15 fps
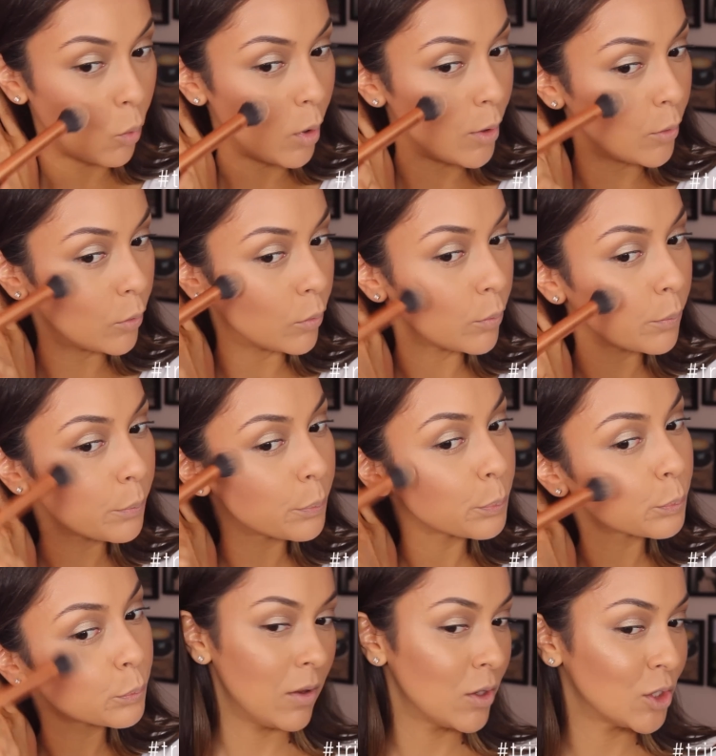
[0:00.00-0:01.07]
Whoa.
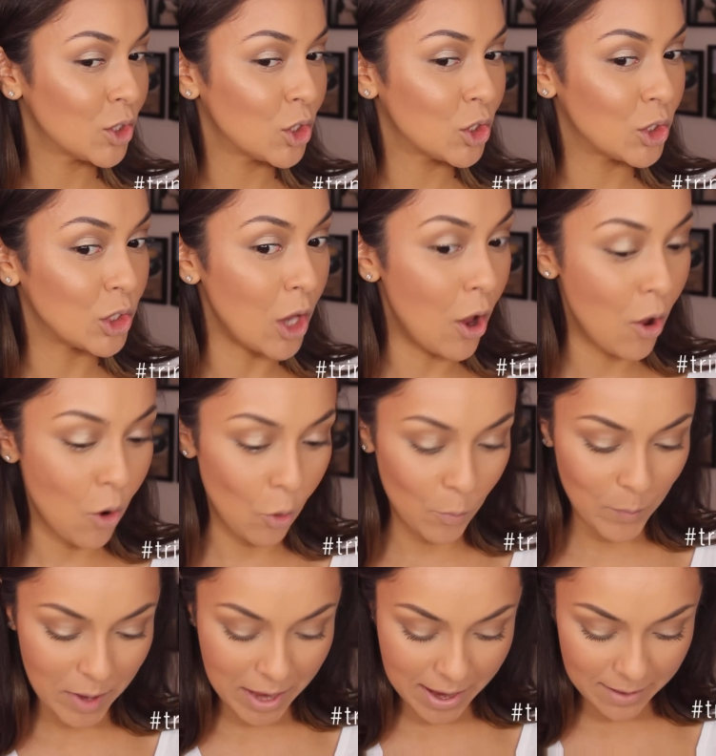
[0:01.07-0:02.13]

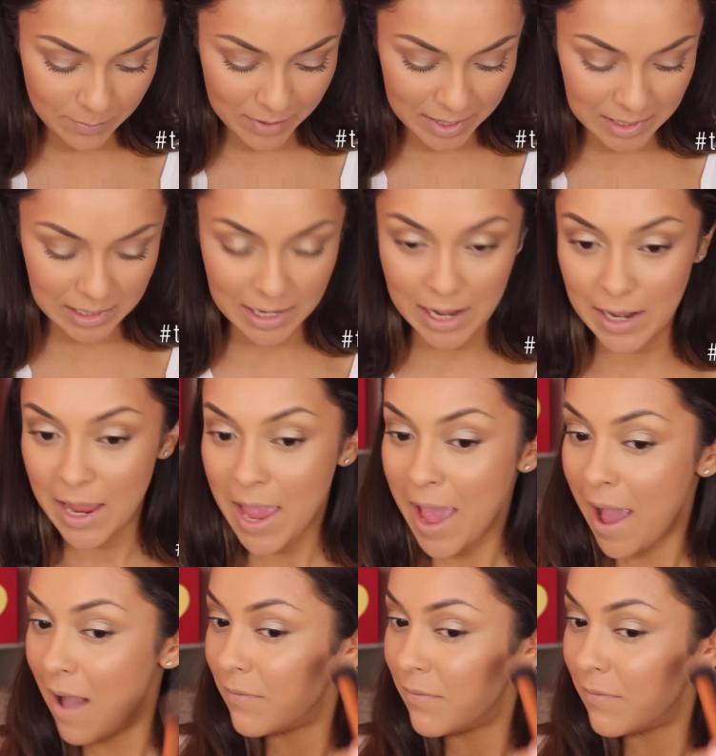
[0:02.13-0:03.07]
So pigmented.